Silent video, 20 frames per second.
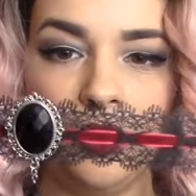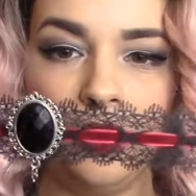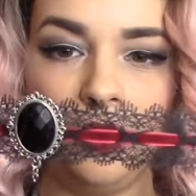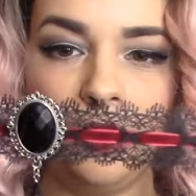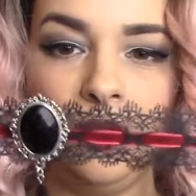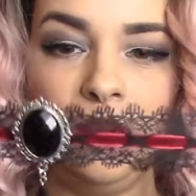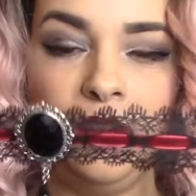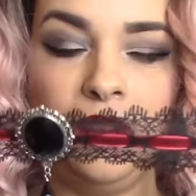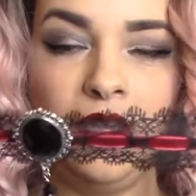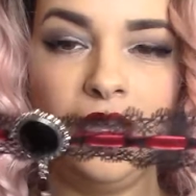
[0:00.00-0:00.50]
The
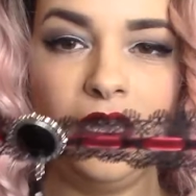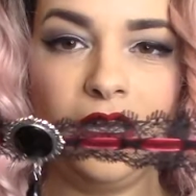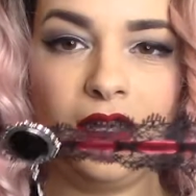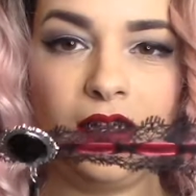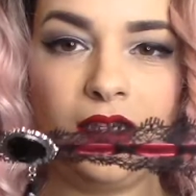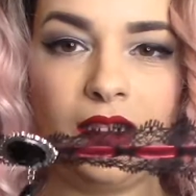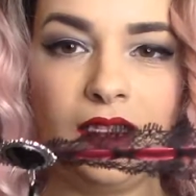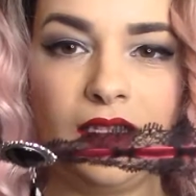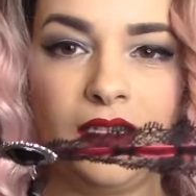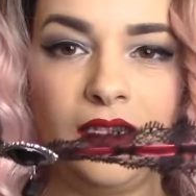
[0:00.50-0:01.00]
only thing
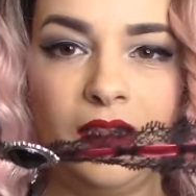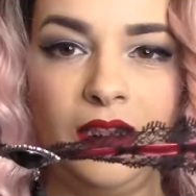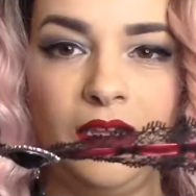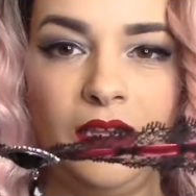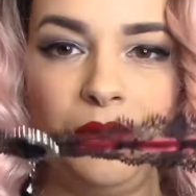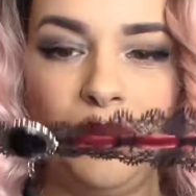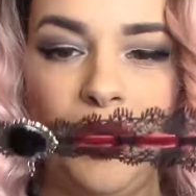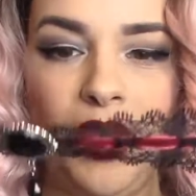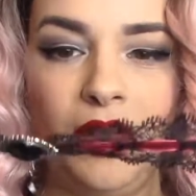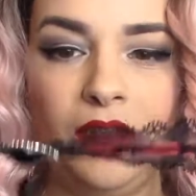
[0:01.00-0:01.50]
is the
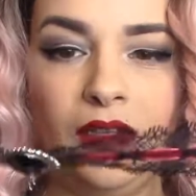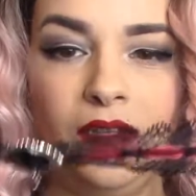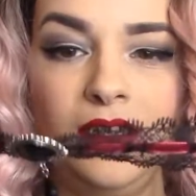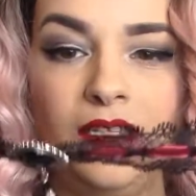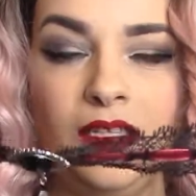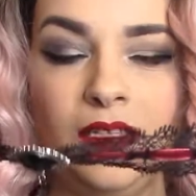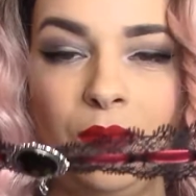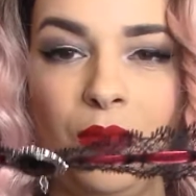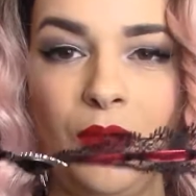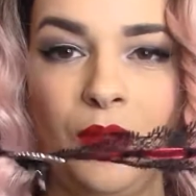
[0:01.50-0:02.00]

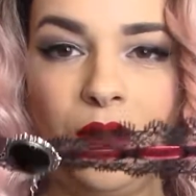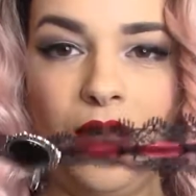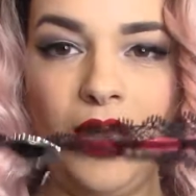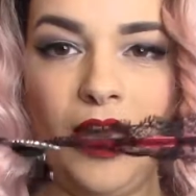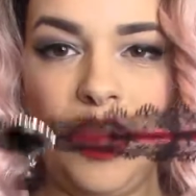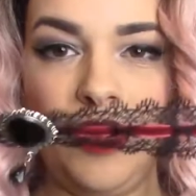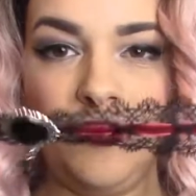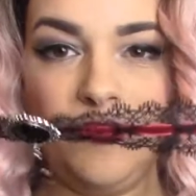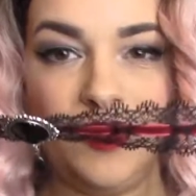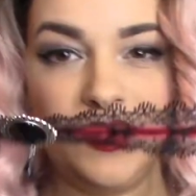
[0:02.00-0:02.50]
pendant's a bit on the
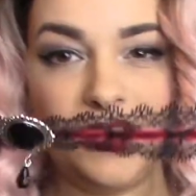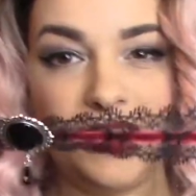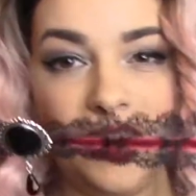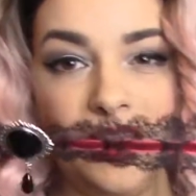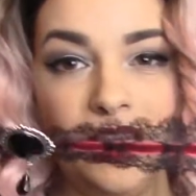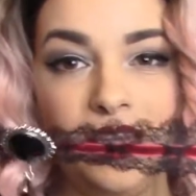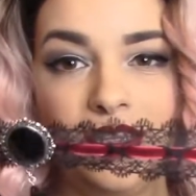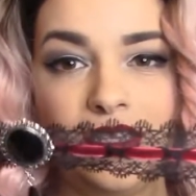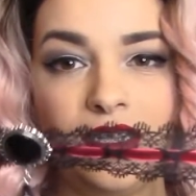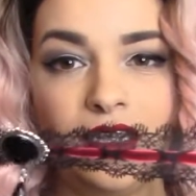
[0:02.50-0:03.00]
heavy
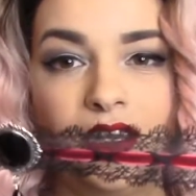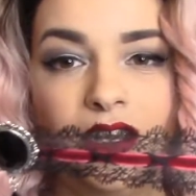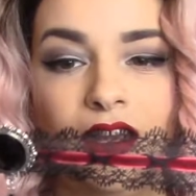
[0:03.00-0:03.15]
side,